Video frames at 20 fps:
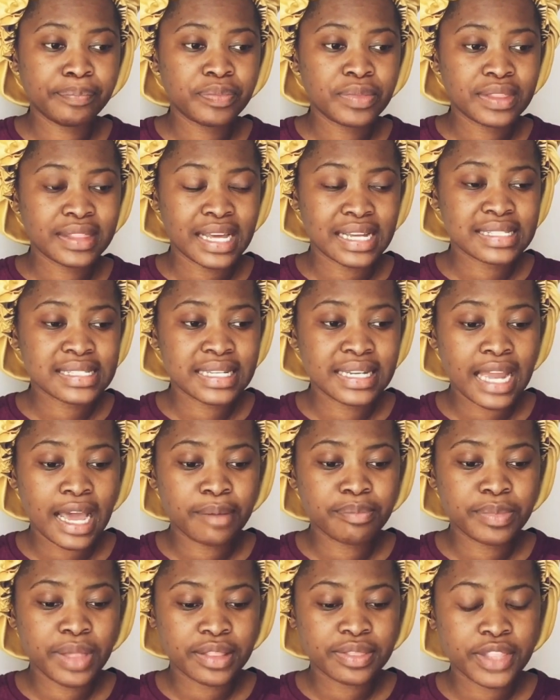that's an app
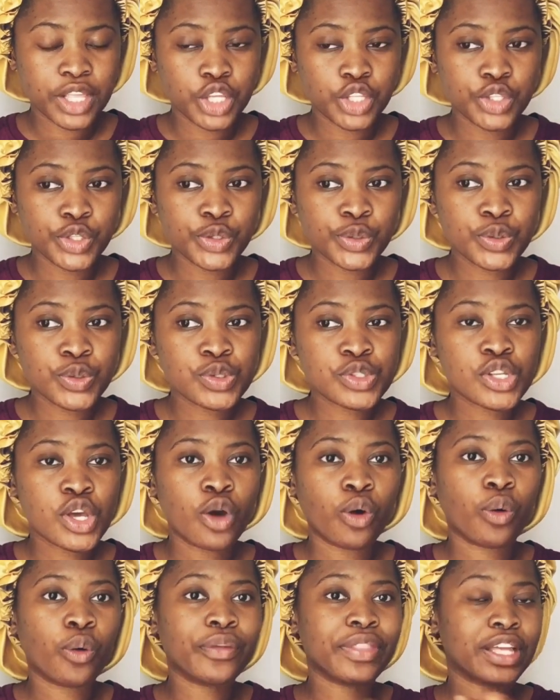that they use,
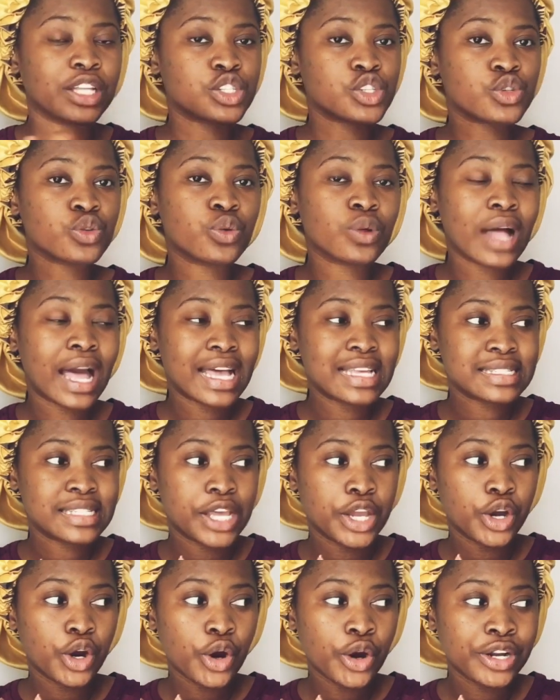or that school has their
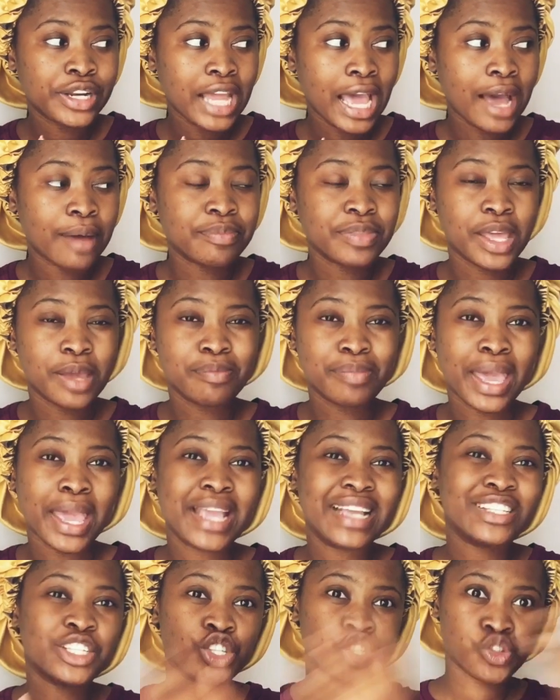own app, they pay
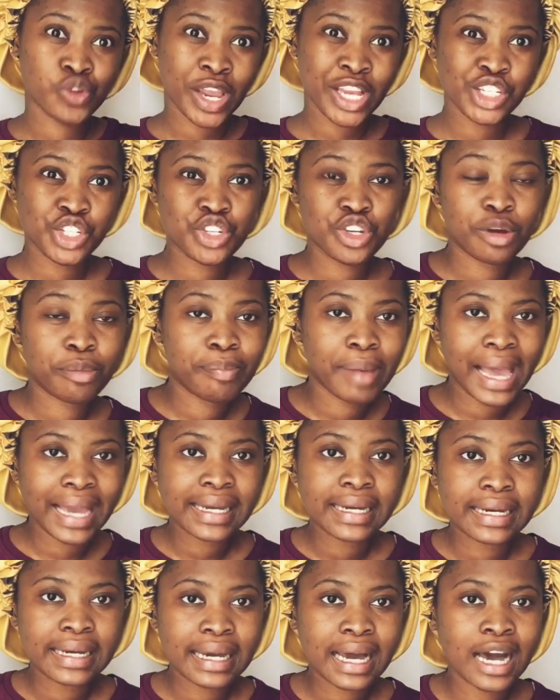straight to your bank
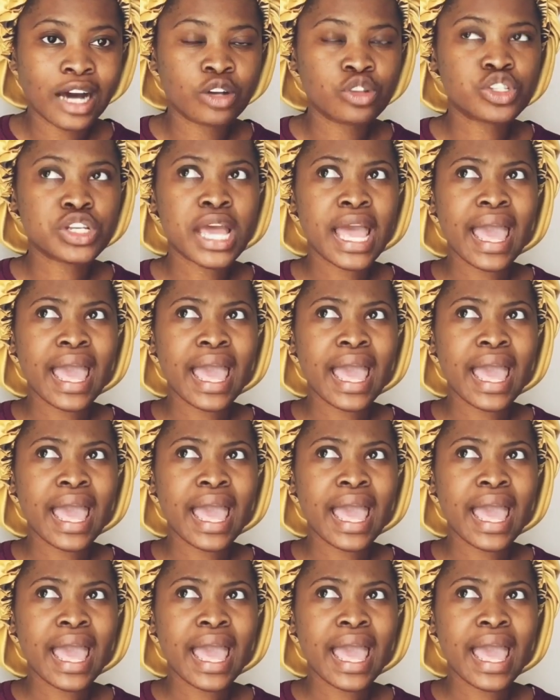account.